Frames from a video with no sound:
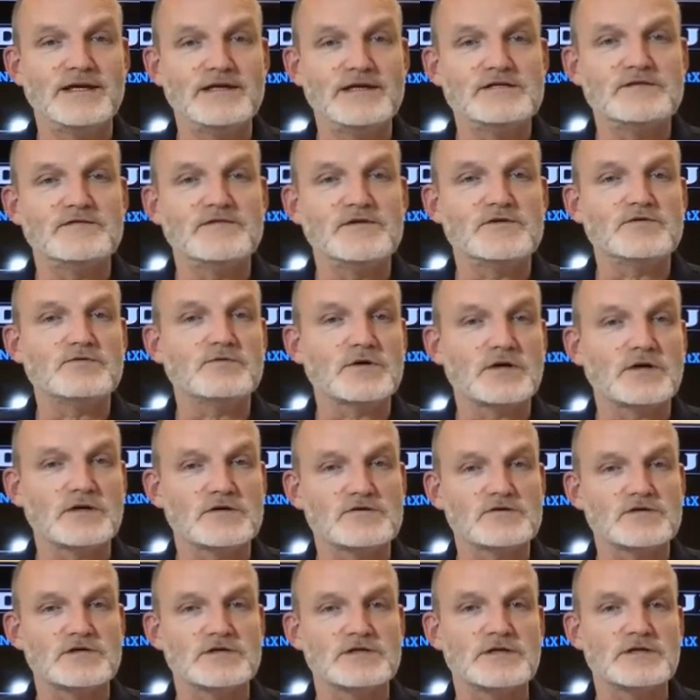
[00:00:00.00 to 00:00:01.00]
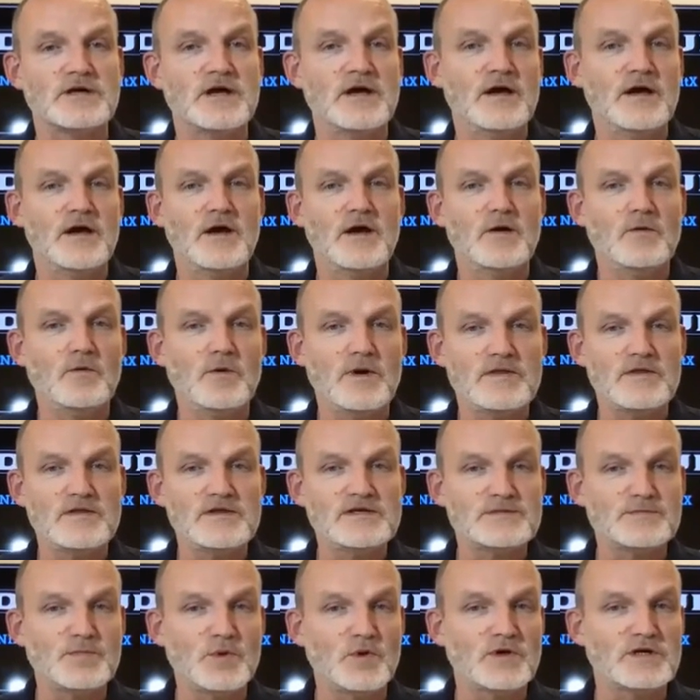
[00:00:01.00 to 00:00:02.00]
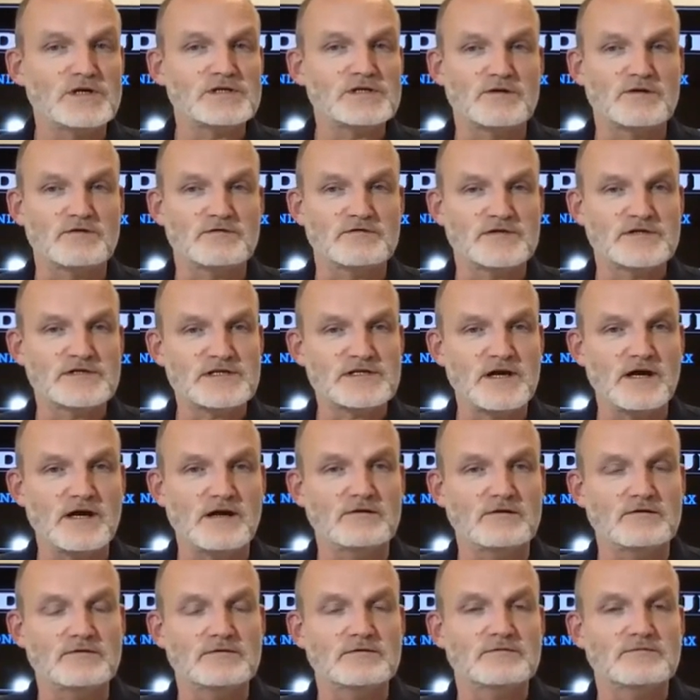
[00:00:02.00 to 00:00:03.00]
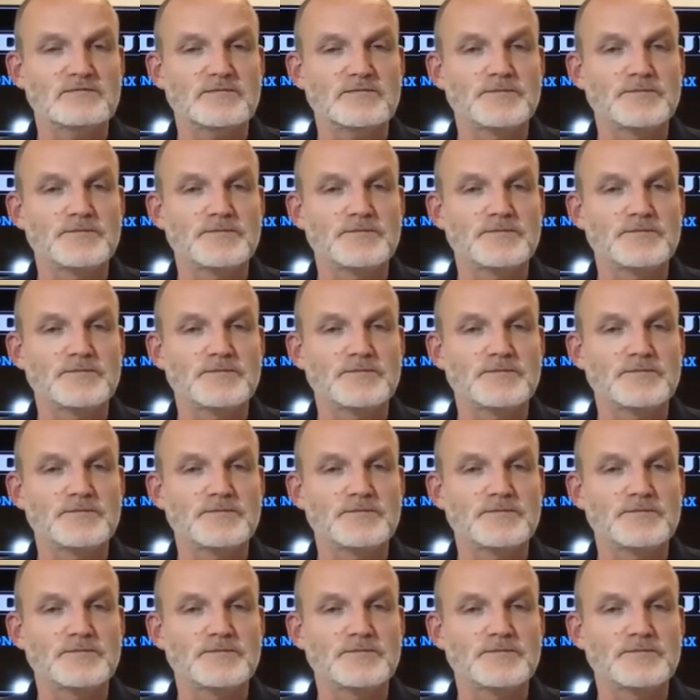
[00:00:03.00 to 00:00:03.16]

individual countries where this book is not for sale.